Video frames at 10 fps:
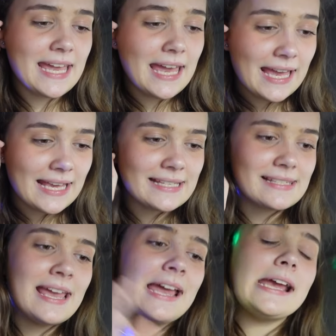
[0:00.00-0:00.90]
It
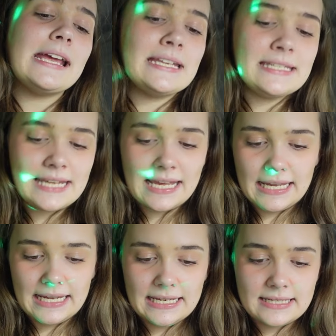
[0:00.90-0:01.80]
is
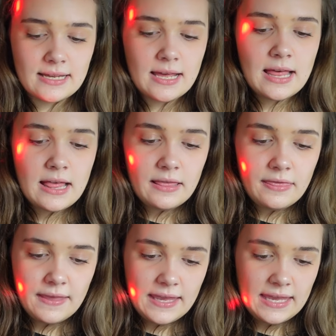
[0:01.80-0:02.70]
indeed
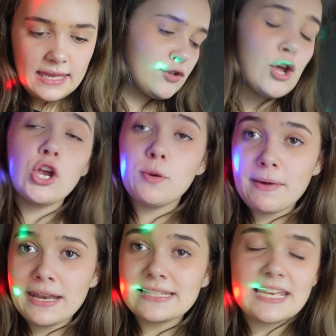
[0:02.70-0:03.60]
the two
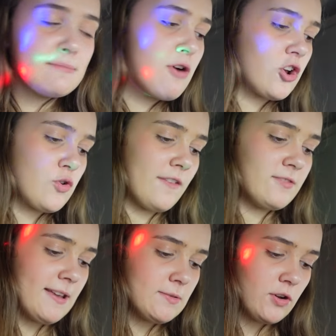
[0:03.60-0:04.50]
minutes in the microwave. So
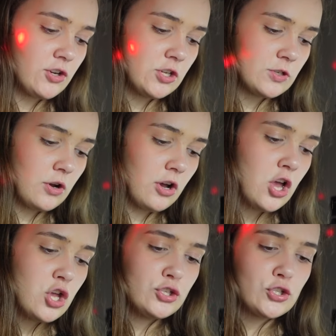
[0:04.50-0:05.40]
basically what we're gonna do is going
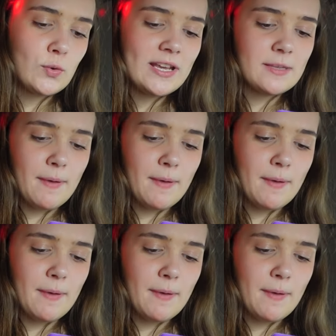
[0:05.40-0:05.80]
to squeeze the